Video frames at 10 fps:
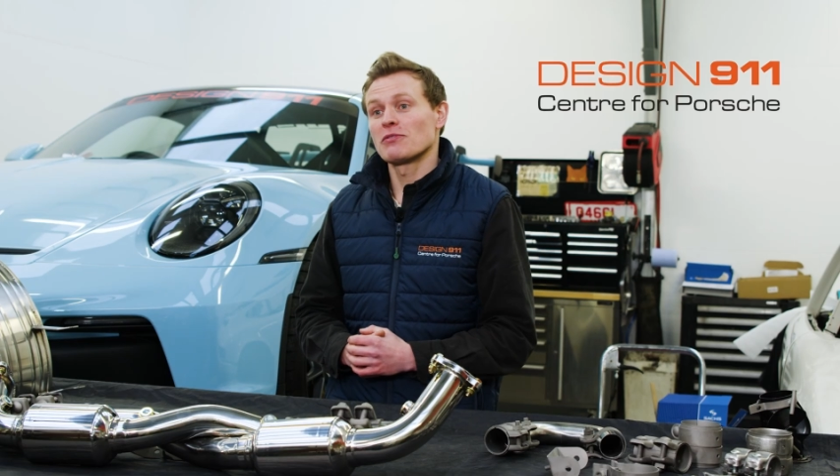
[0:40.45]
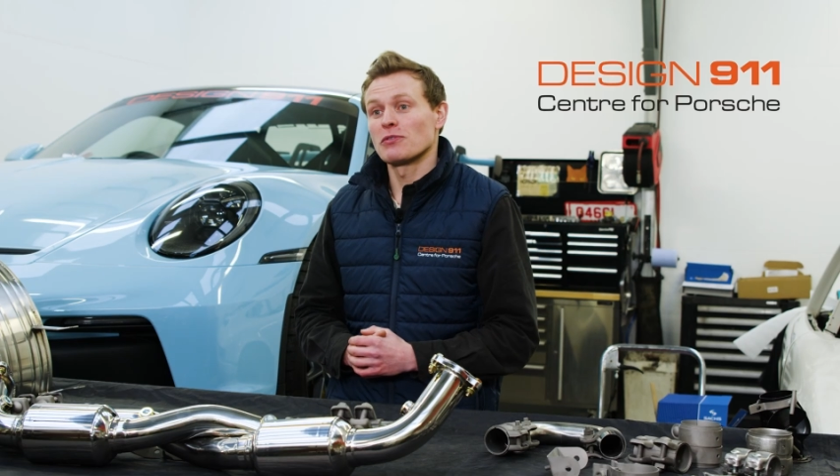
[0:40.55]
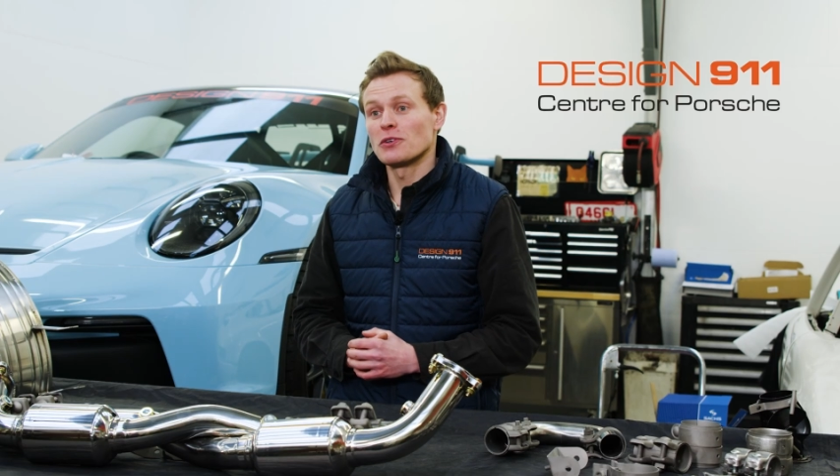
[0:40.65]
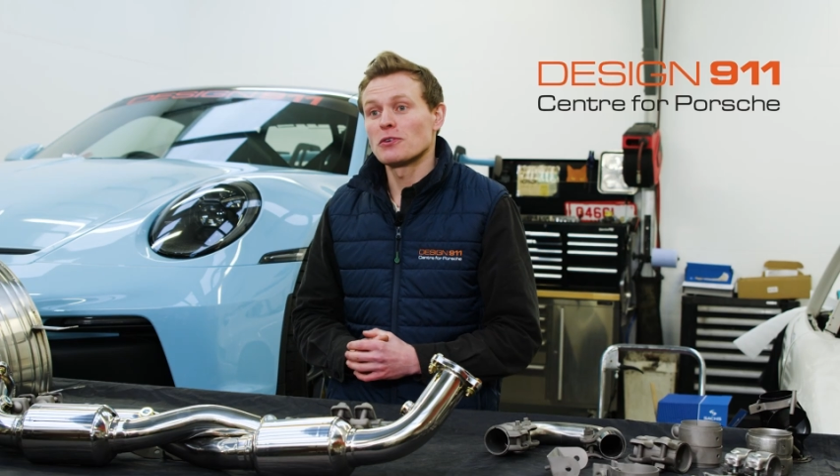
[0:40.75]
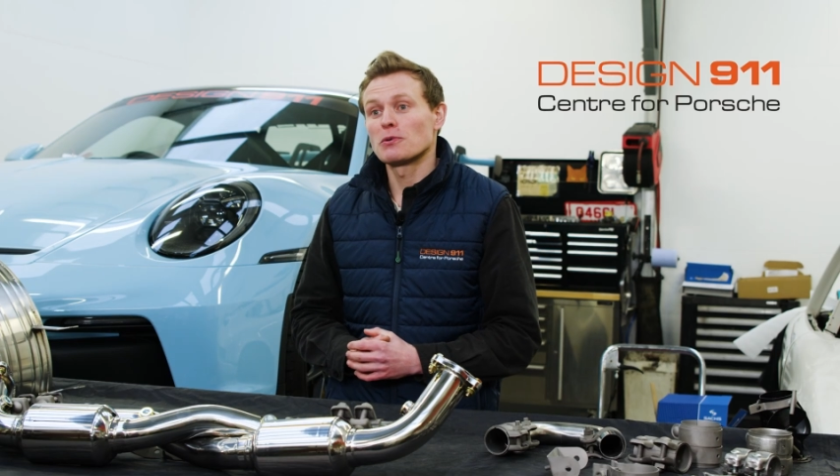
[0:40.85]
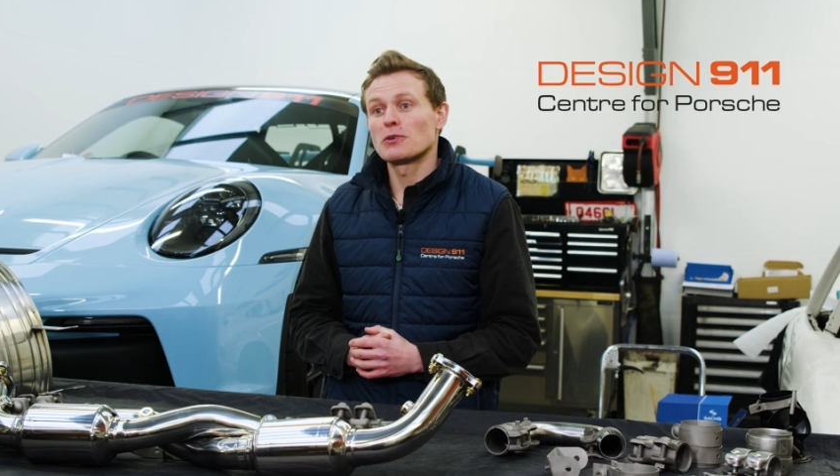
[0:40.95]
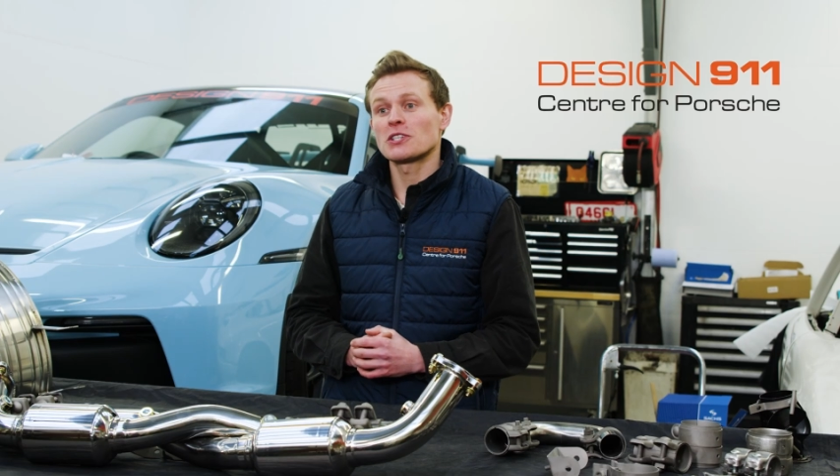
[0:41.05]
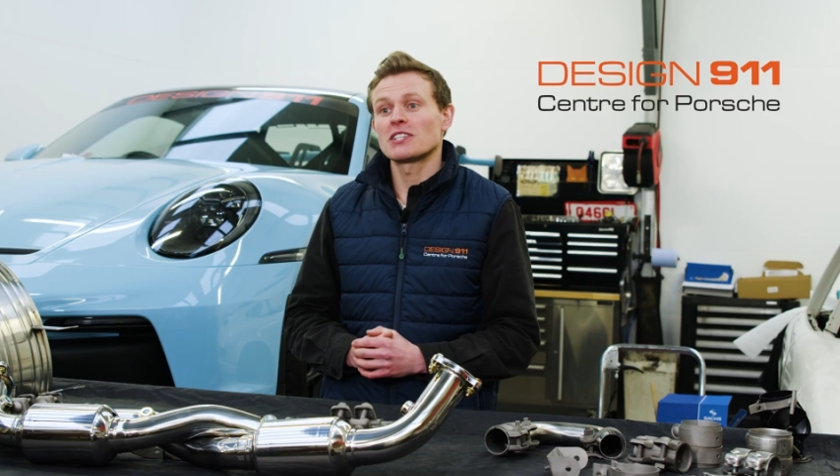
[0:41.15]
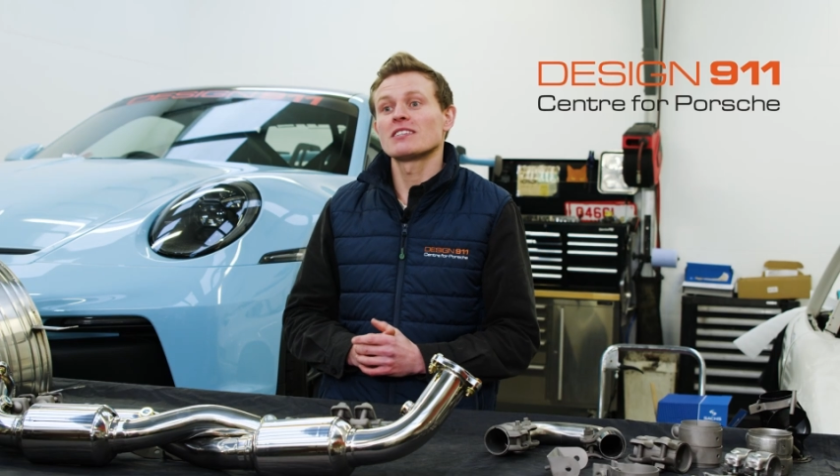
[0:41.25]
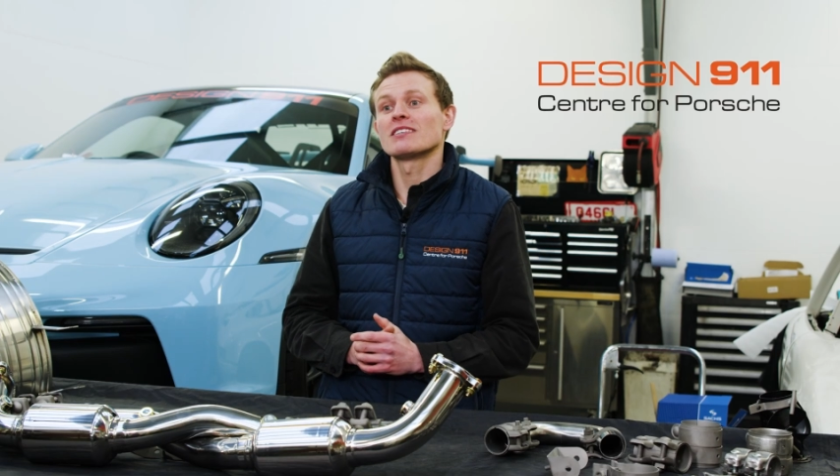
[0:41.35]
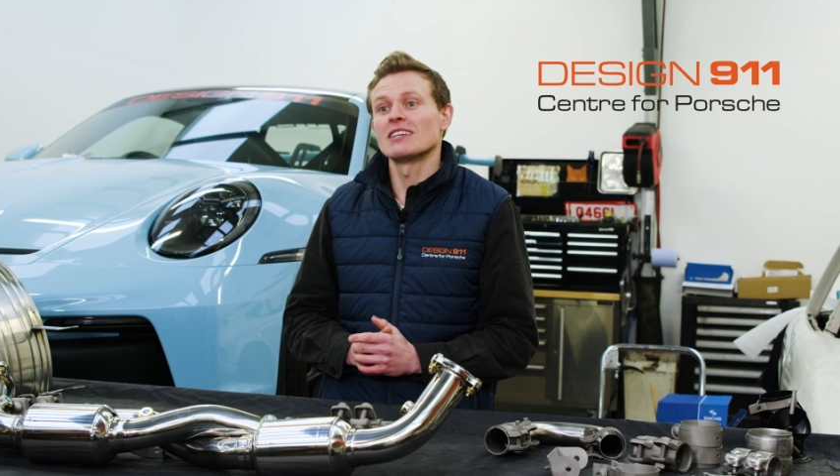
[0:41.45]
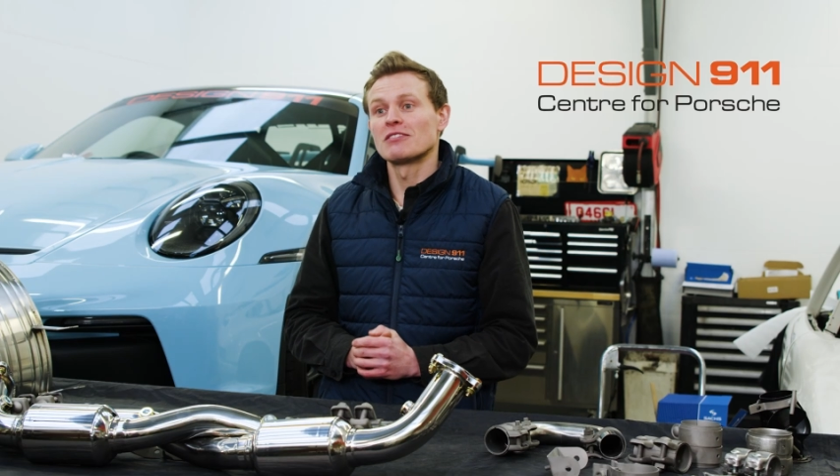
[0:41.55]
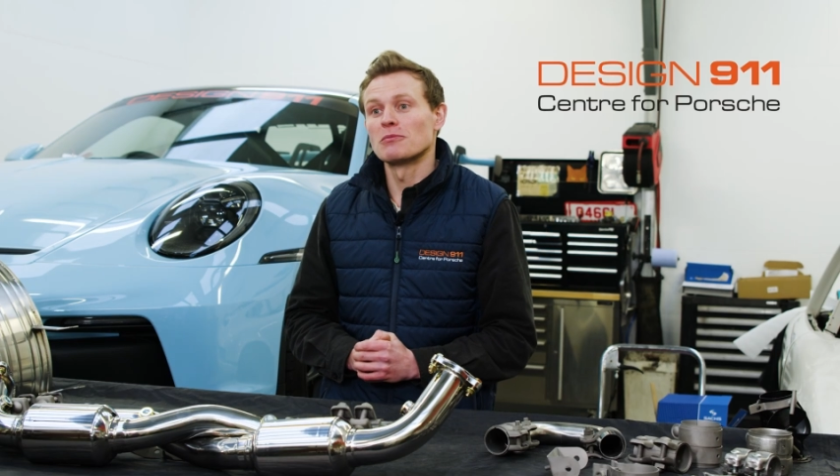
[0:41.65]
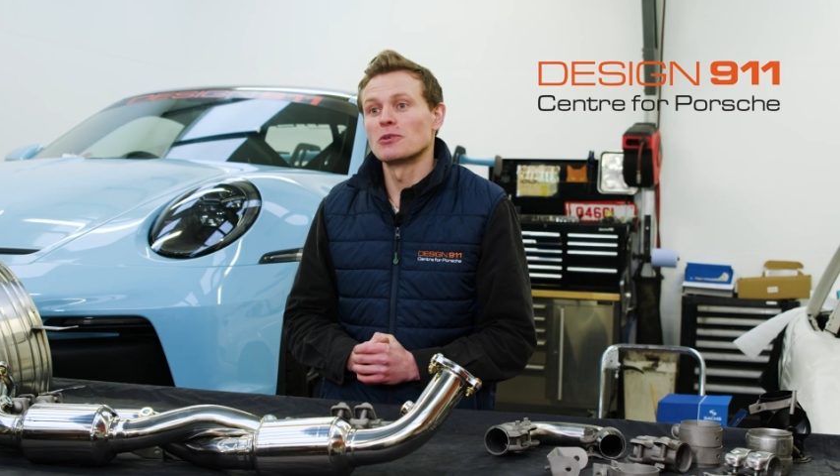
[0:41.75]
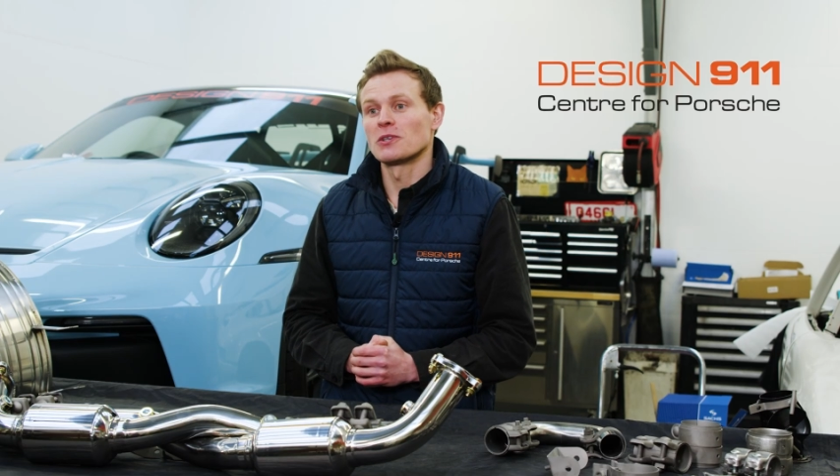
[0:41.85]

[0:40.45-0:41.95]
for your Porsche even more